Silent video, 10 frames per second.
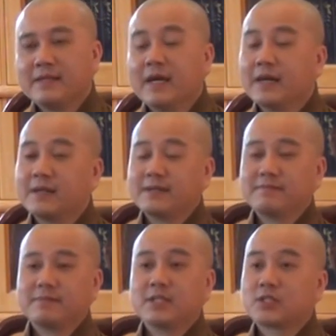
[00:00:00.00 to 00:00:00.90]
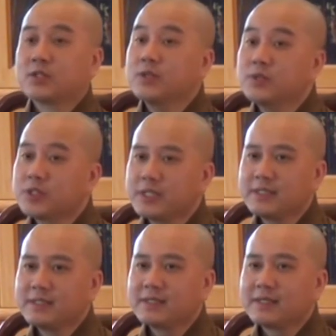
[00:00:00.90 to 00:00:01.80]
The
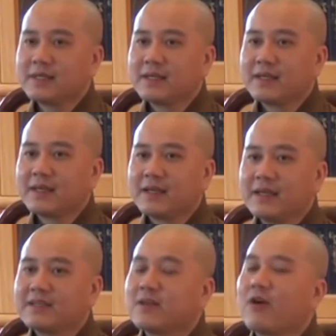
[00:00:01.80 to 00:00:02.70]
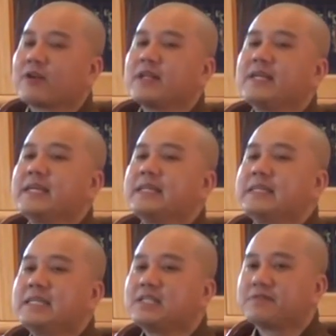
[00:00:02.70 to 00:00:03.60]
solution is already
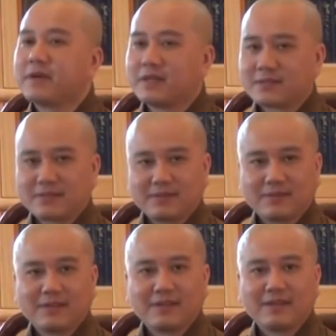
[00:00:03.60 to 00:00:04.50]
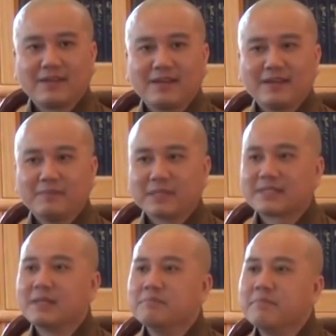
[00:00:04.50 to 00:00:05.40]
in each of us.
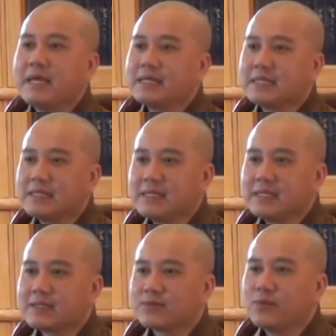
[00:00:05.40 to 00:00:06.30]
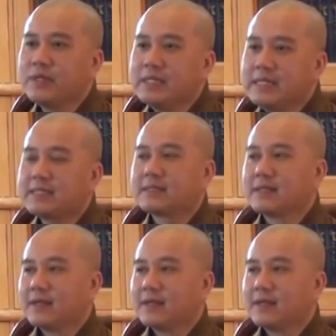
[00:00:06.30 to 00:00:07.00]
But the main thing is we need